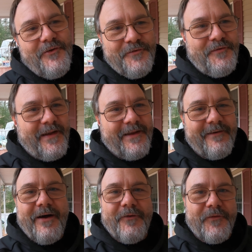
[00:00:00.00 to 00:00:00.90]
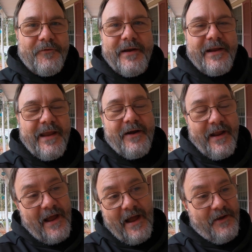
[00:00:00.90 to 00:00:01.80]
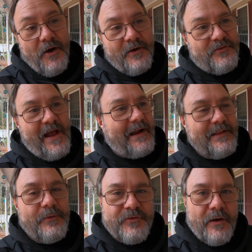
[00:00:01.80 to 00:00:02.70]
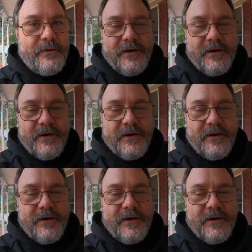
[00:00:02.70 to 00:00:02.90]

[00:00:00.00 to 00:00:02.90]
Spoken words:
figure out the rear gearing. I know exactly what's going